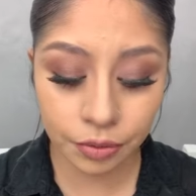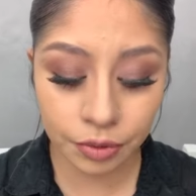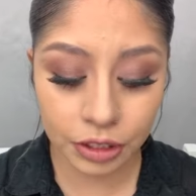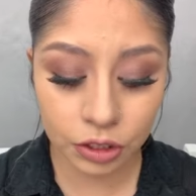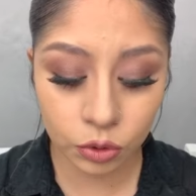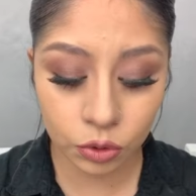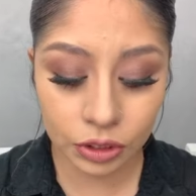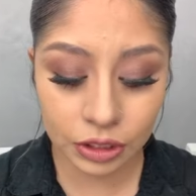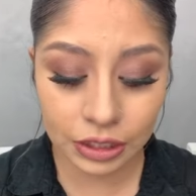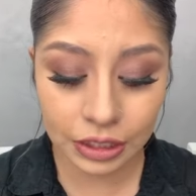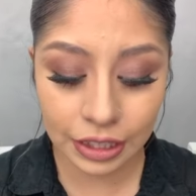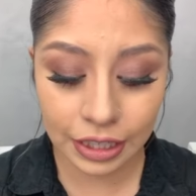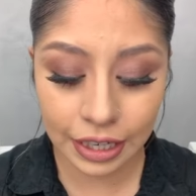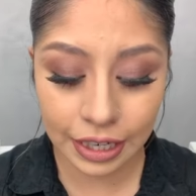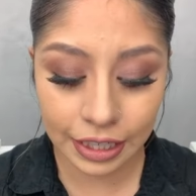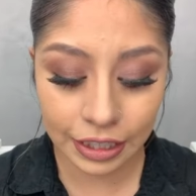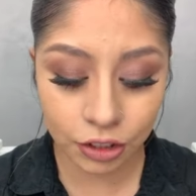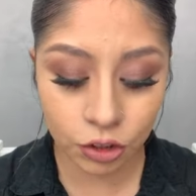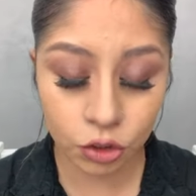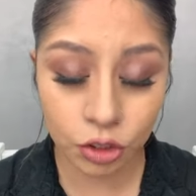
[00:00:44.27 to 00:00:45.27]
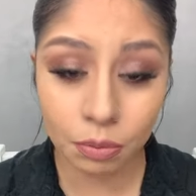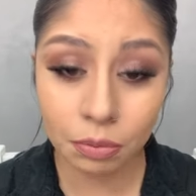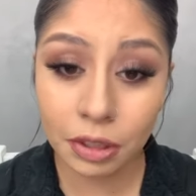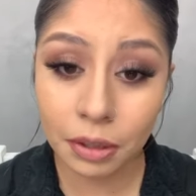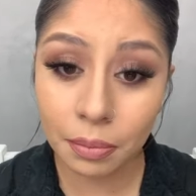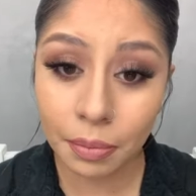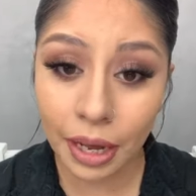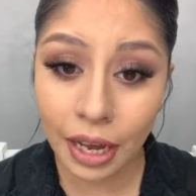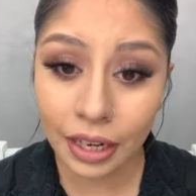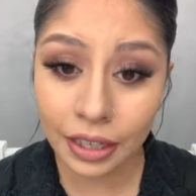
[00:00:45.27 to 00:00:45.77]
This one's an
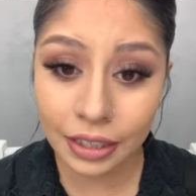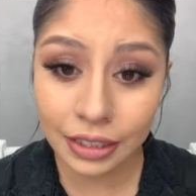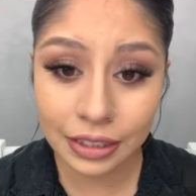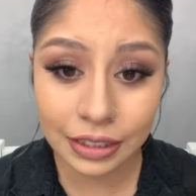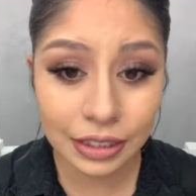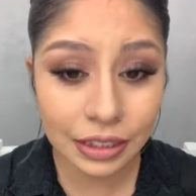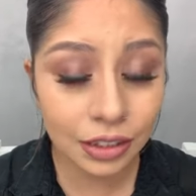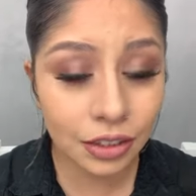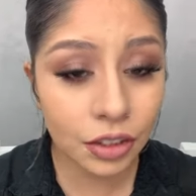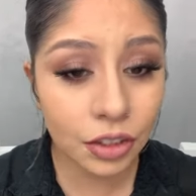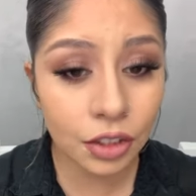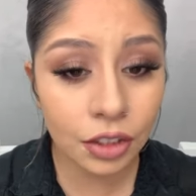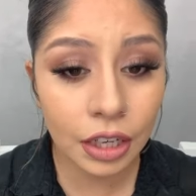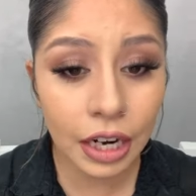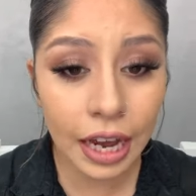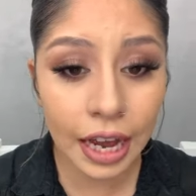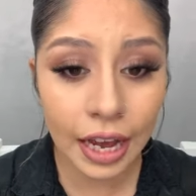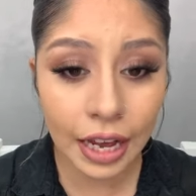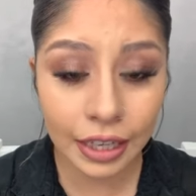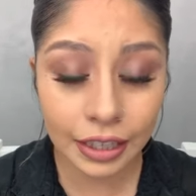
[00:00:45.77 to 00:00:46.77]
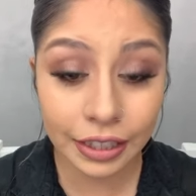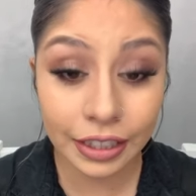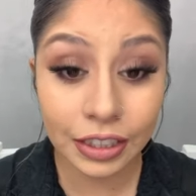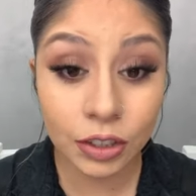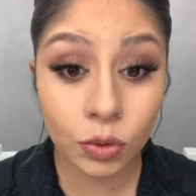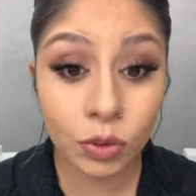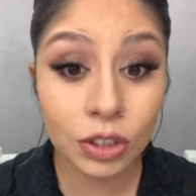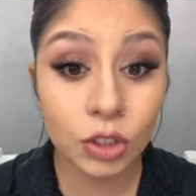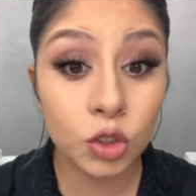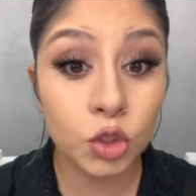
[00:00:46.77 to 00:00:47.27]
extremely matte concealer, and
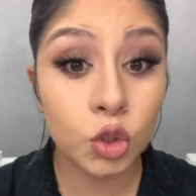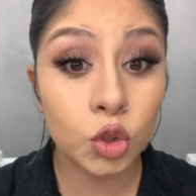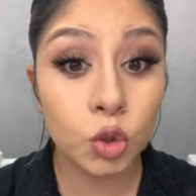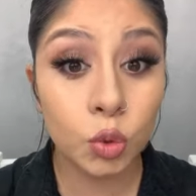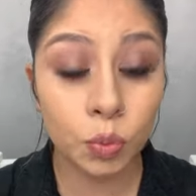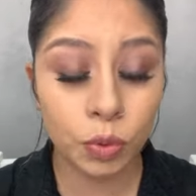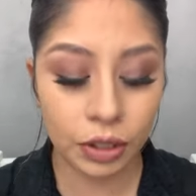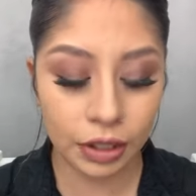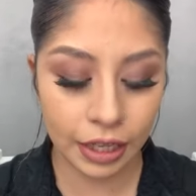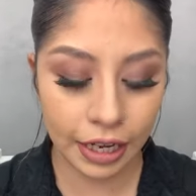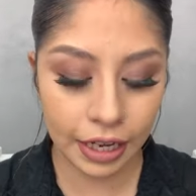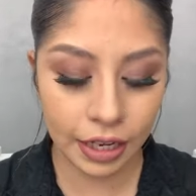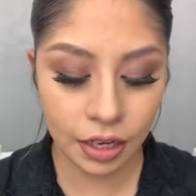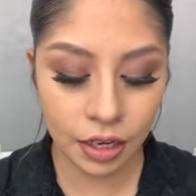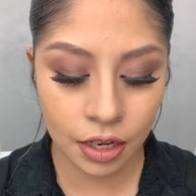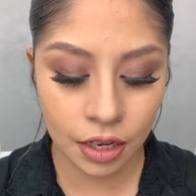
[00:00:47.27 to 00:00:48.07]
this one's super light.